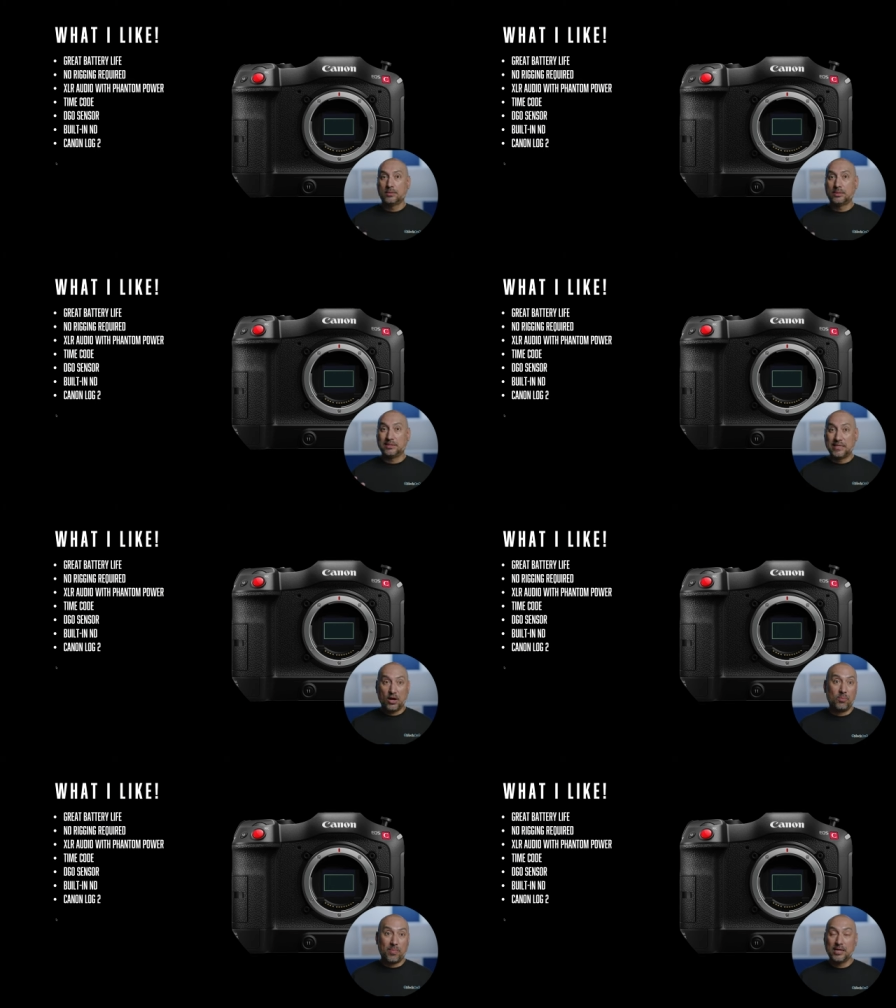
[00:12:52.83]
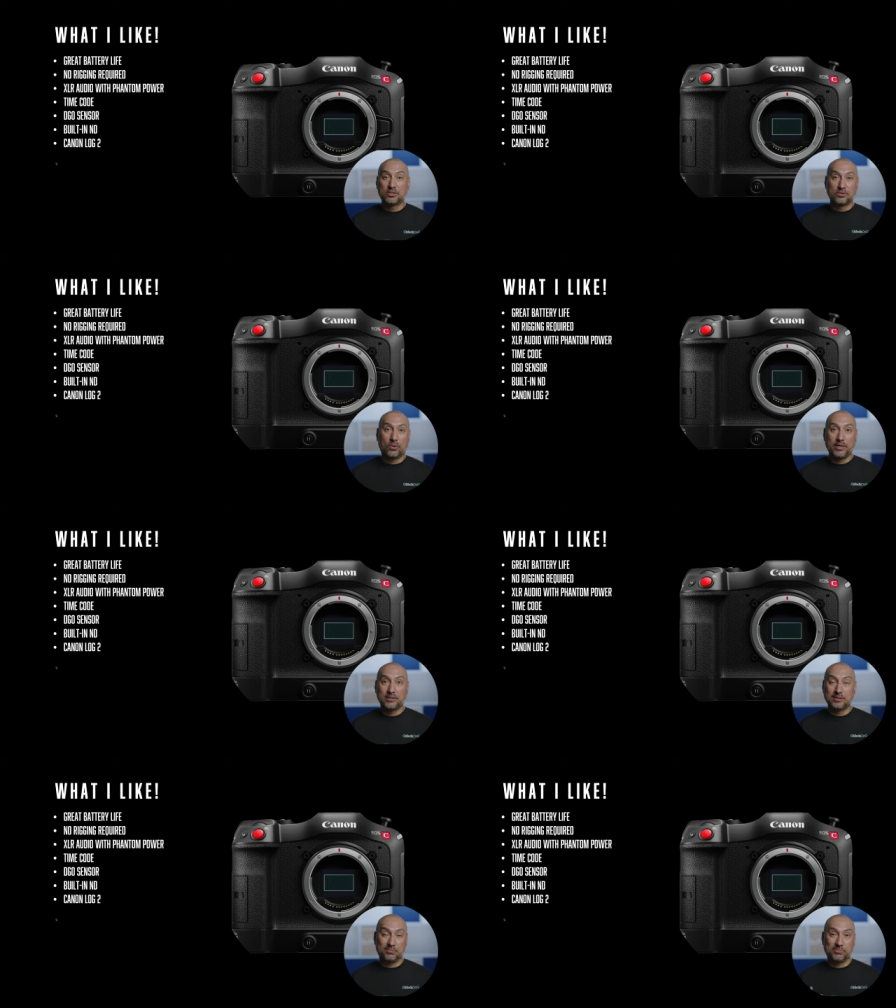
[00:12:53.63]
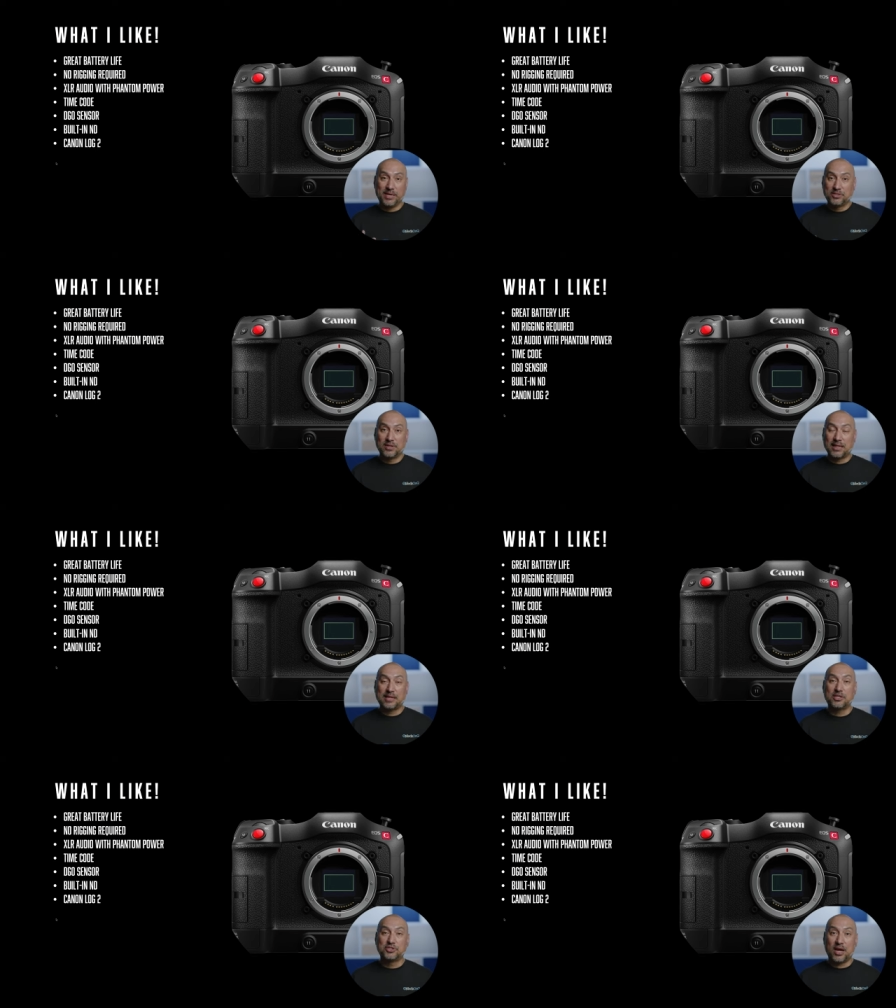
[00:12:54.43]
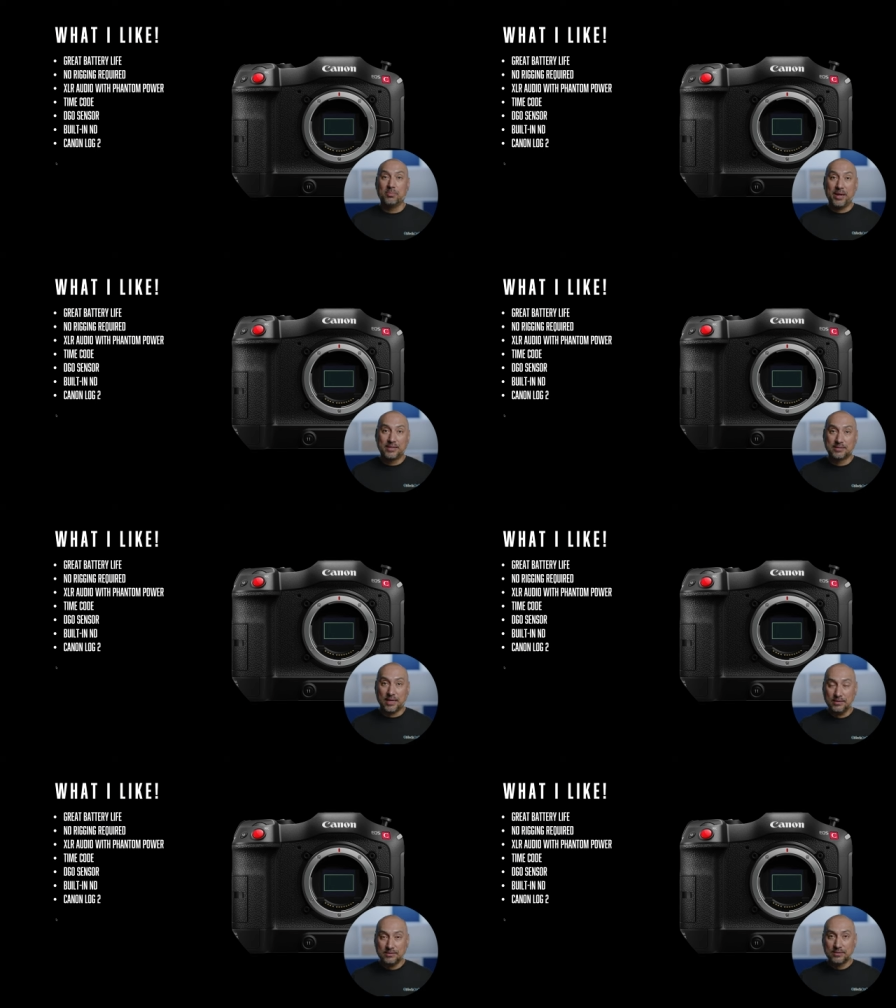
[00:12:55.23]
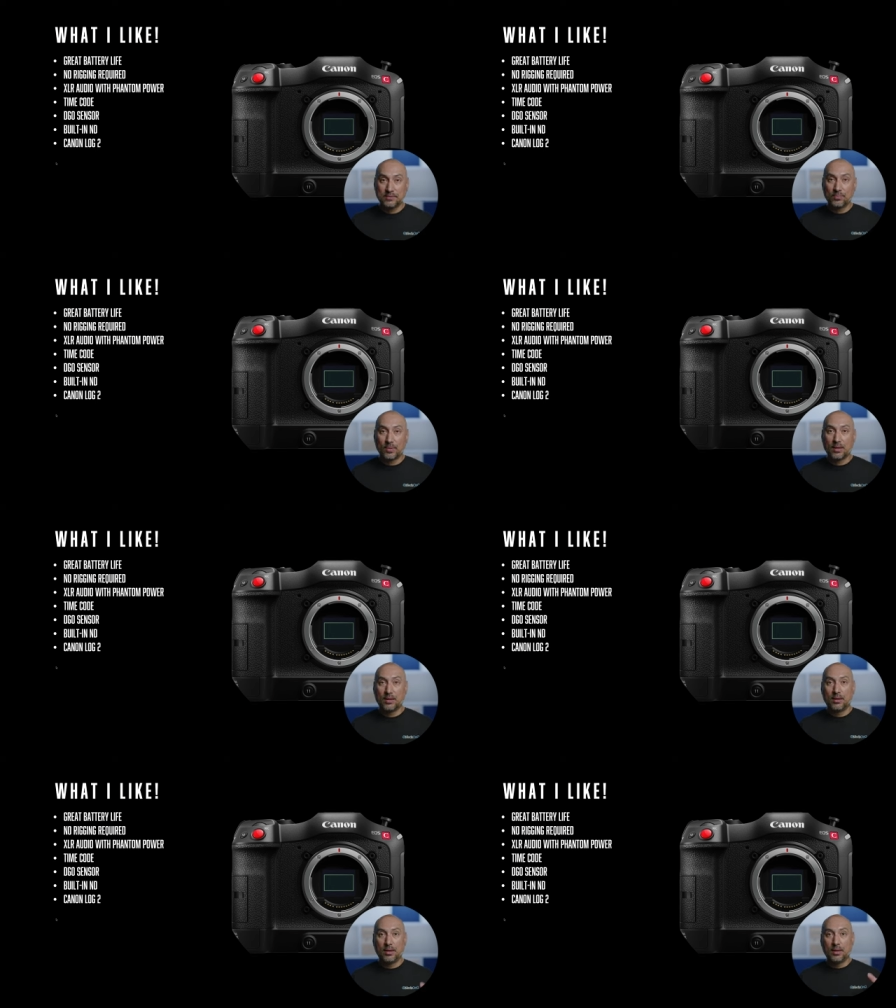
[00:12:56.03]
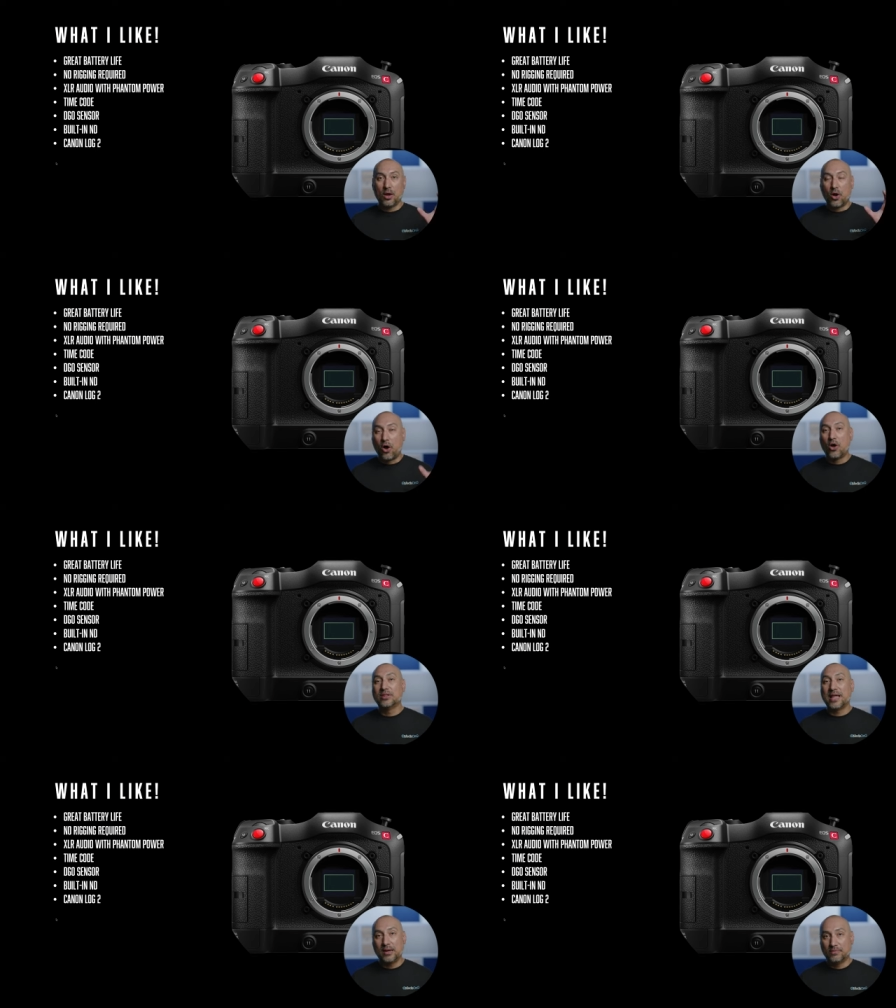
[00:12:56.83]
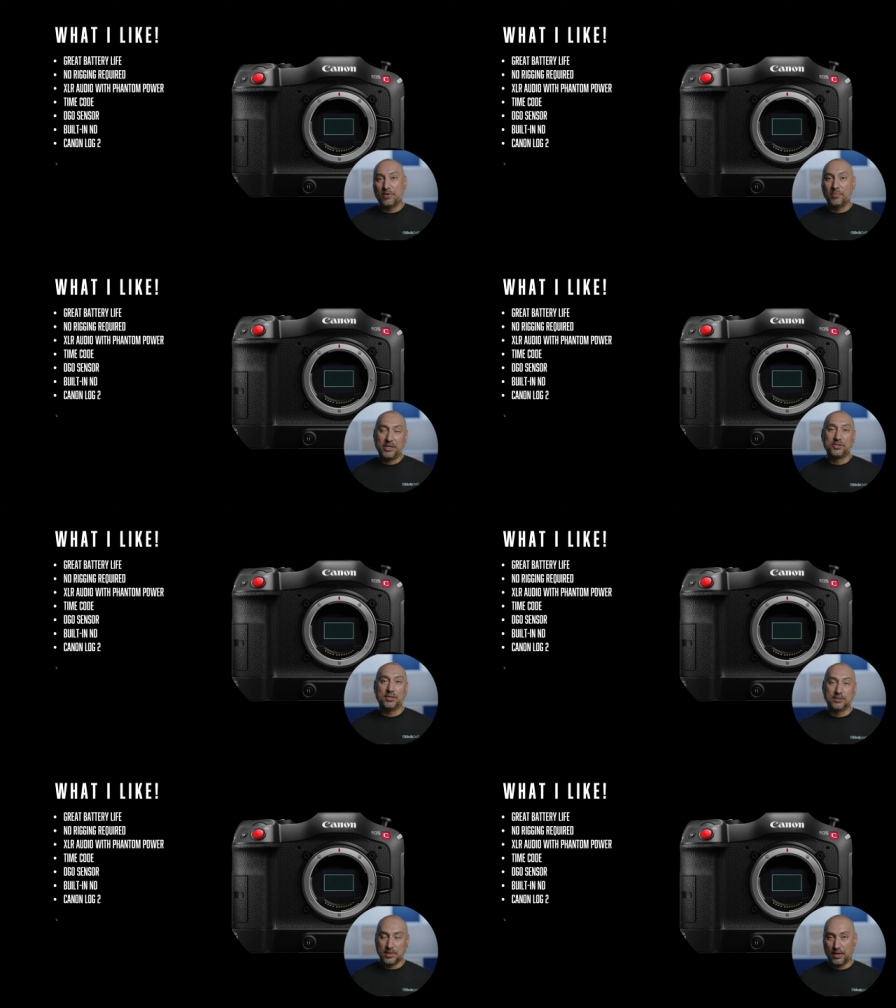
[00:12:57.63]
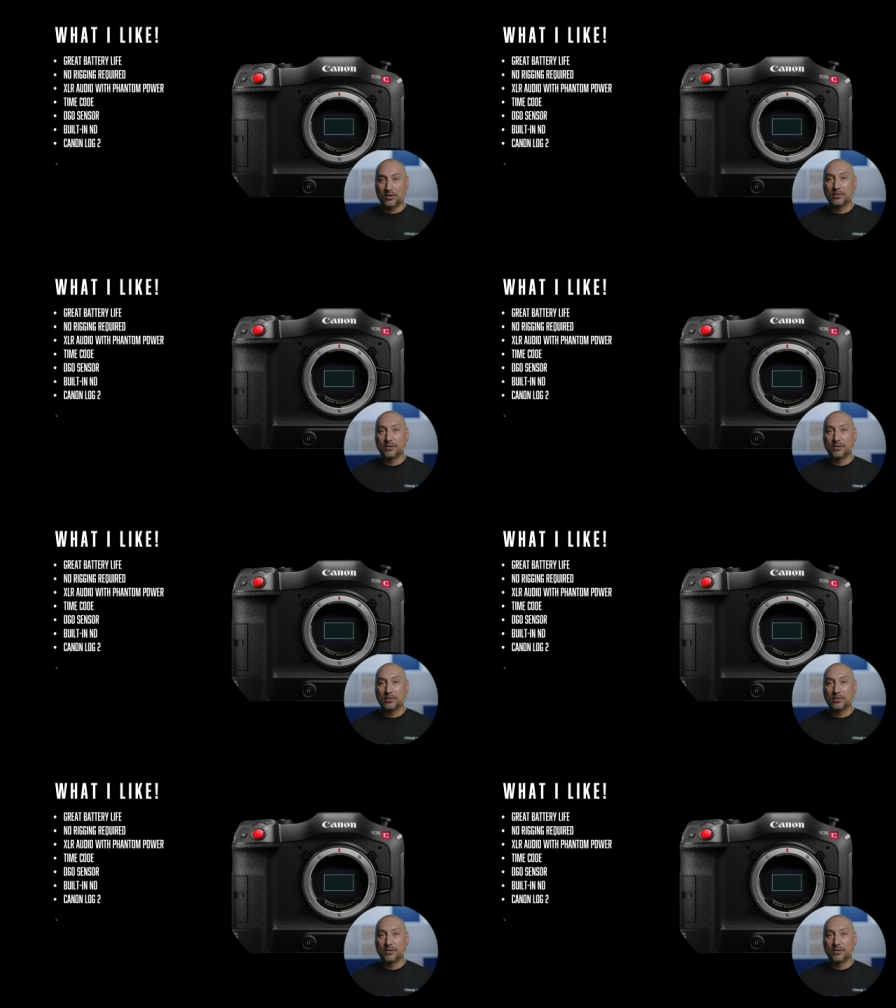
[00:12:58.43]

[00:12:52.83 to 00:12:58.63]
to tell my story, to make sure that that shot makes sense, all that information is there.